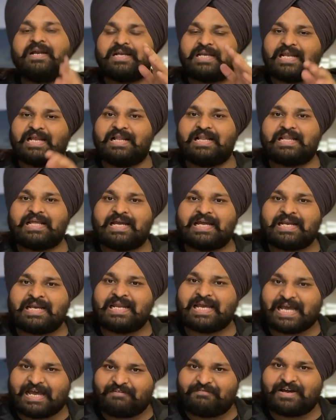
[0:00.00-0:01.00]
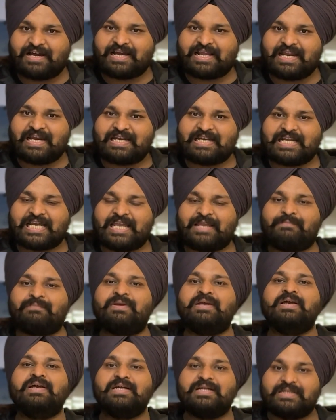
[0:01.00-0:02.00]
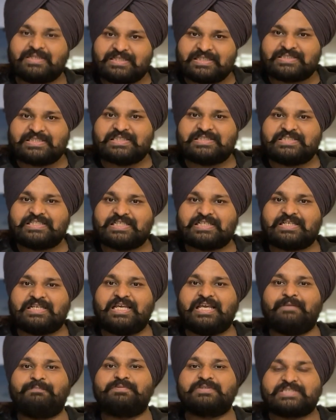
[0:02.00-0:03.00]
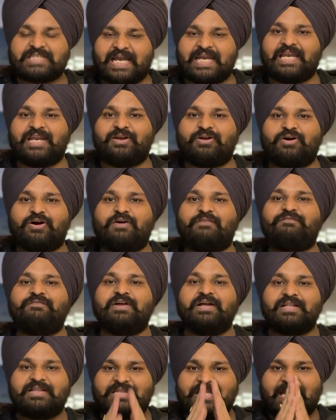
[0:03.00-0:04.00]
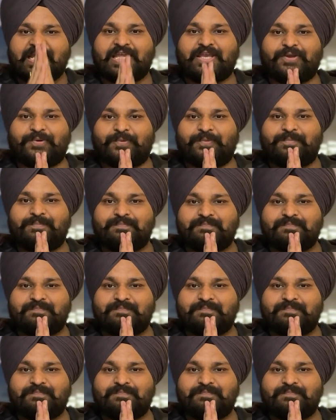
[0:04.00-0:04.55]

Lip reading: Till then, have a great time. This is Jagdeep signing off. Thank you.